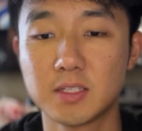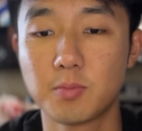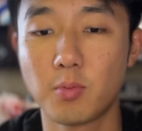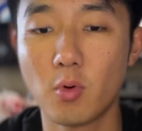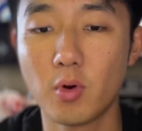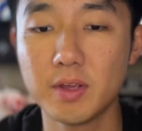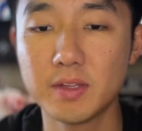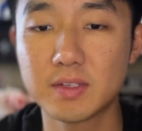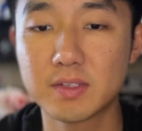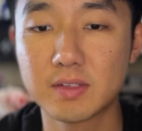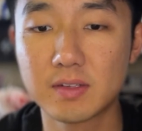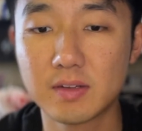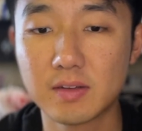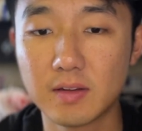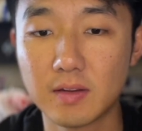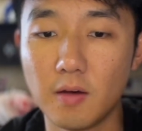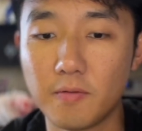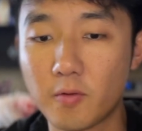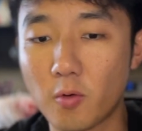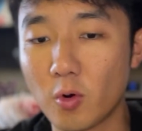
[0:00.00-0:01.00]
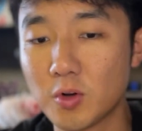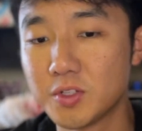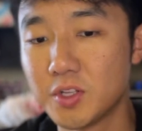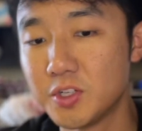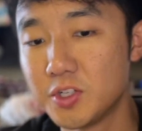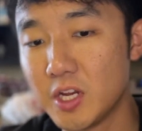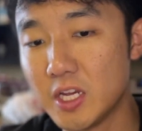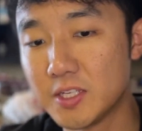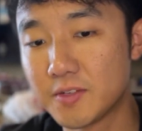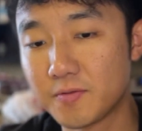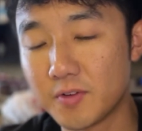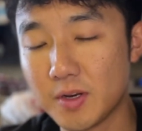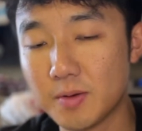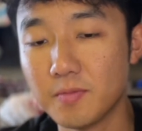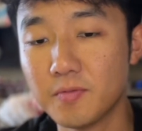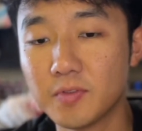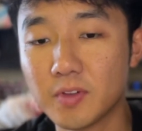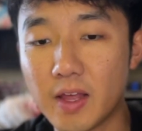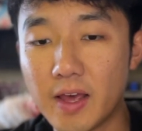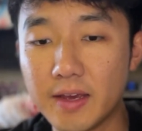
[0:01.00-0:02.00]
points. Of course, the Chase Freedom
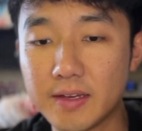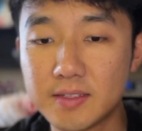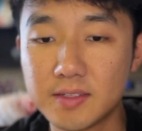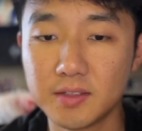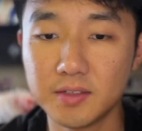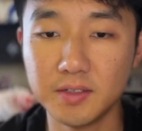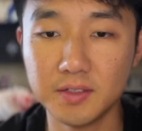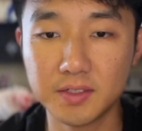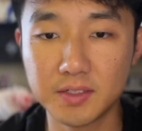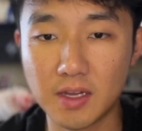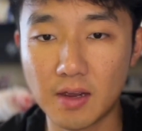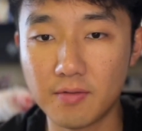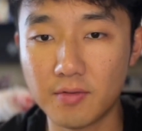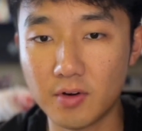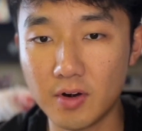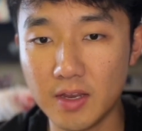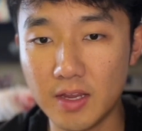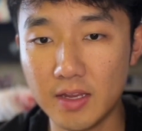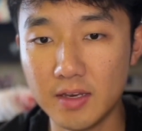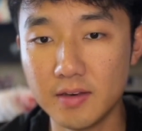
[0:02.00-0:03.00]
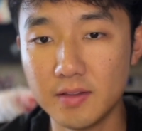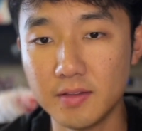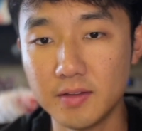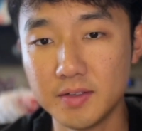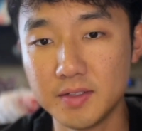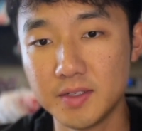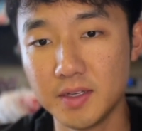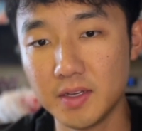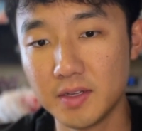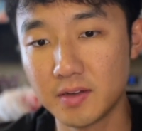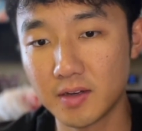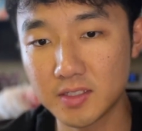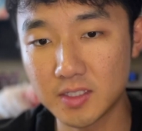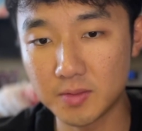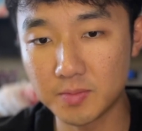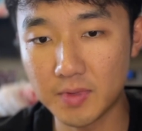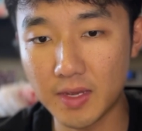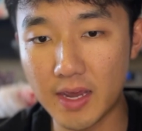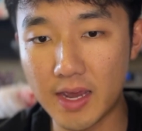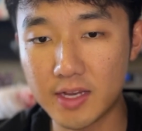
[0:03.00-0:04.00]
Flex, the Discover It, and the Citi
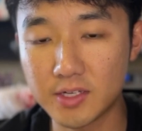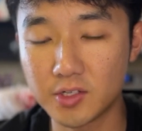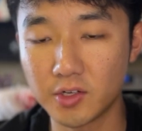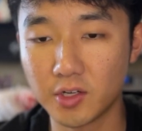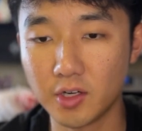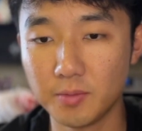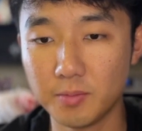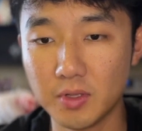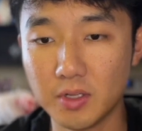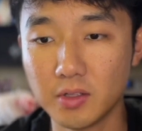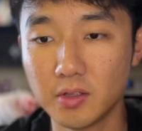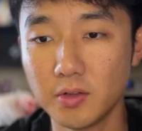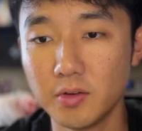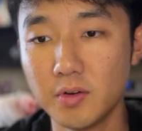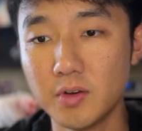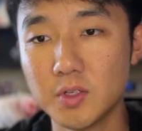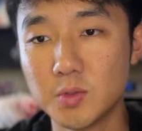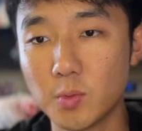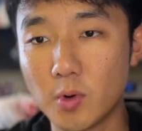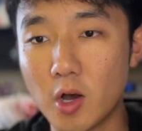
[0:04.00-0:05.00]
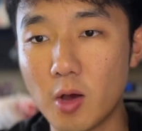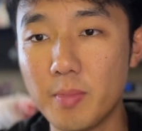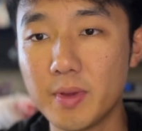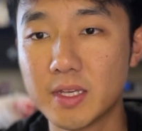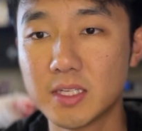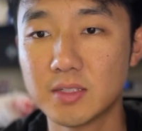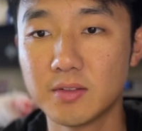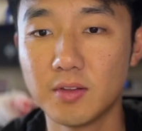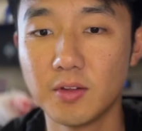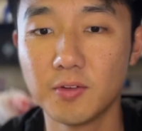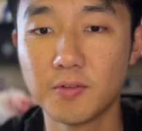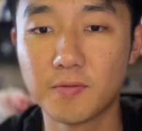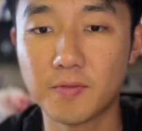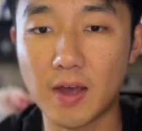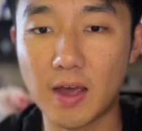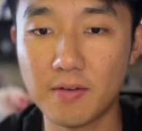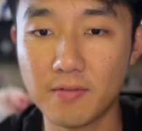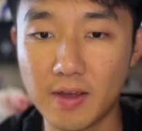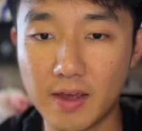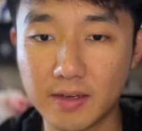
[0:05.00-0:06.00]
Custom Cash are gonna be included as well because of those
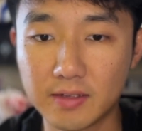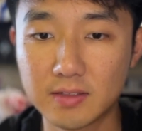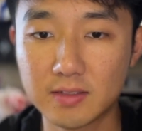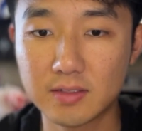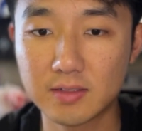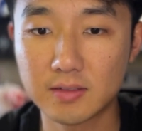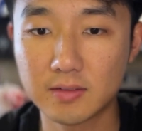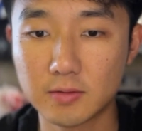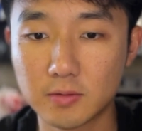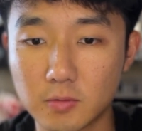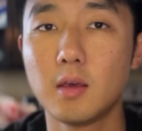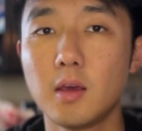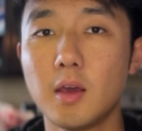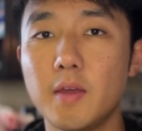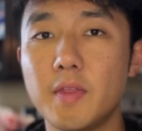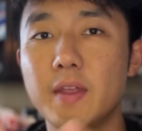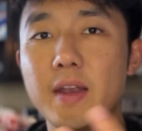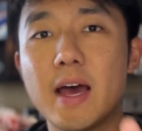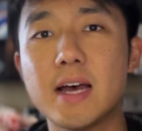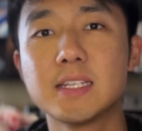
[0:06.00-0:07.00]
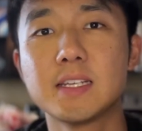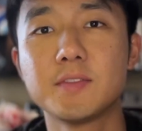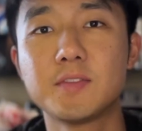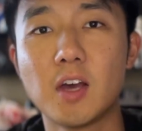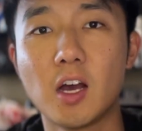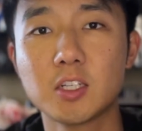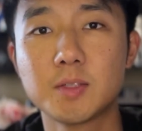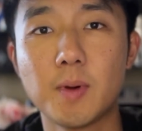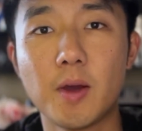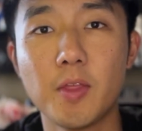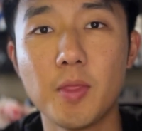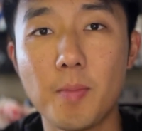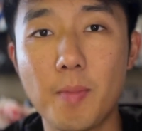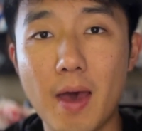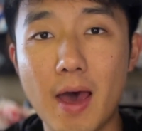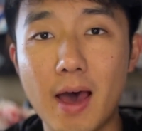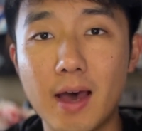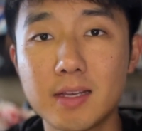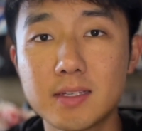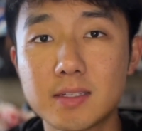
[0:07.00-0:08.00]
5X. And then, as I've talked about in the
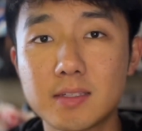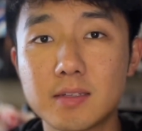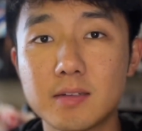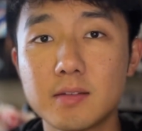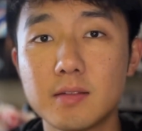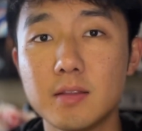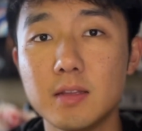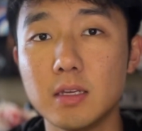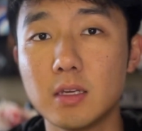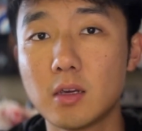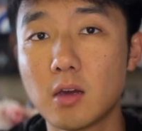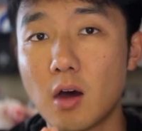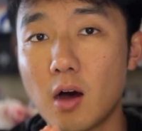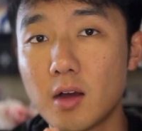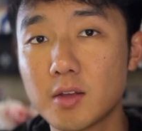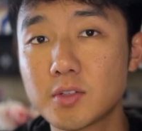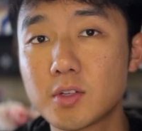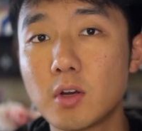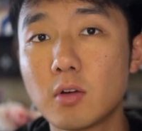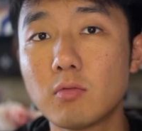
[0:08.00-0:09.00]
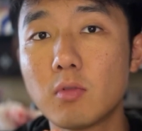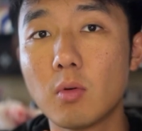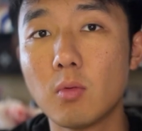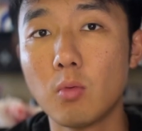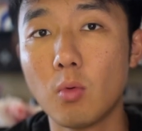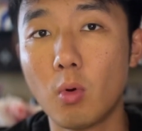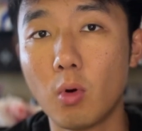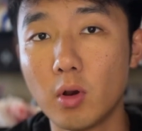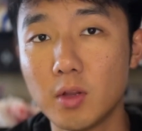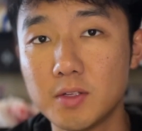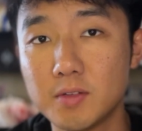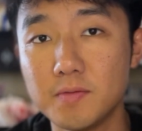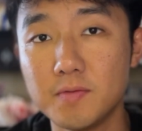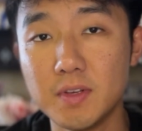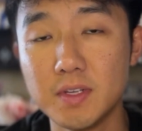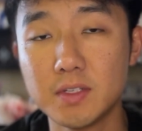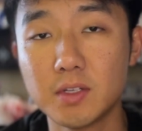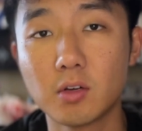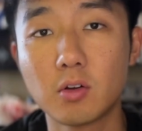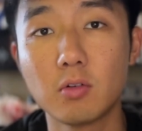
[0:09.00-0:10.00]
past, the Costco Rewards
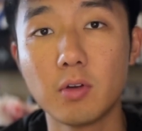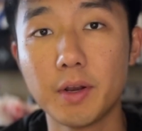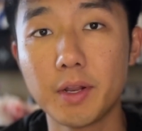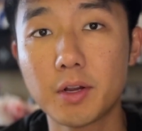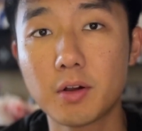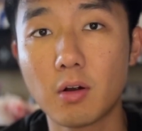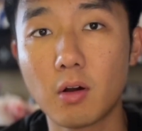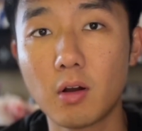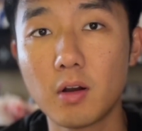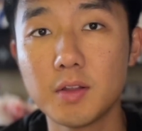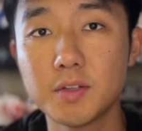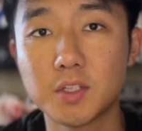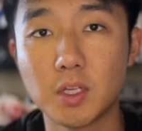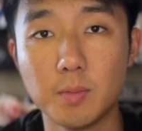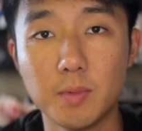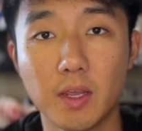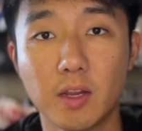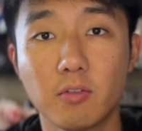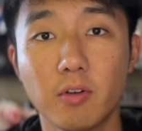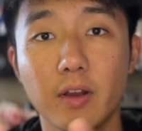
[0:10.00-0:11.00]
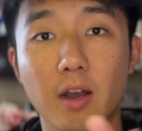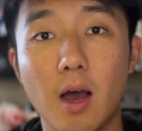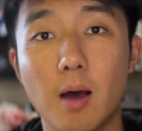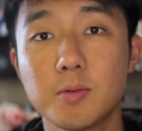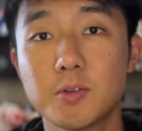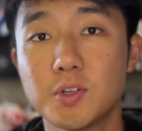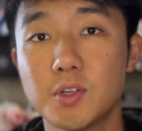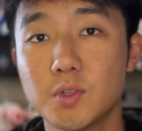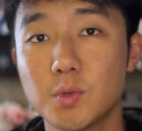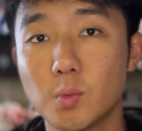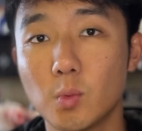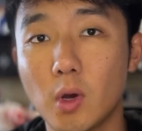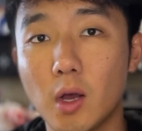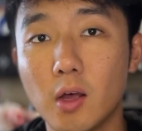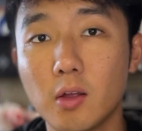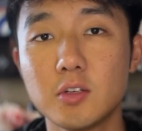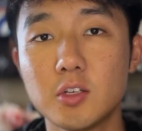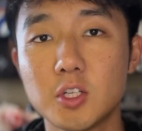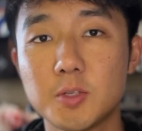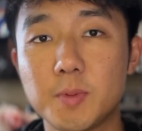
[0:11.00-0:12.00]
Visa Credit Card is gonna be a great option as
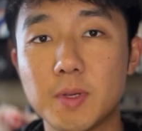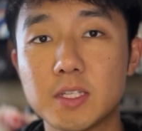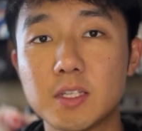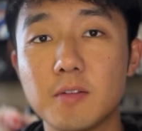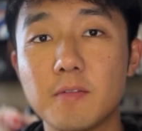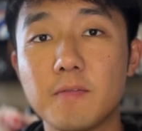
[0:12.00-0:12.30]
well, just because of the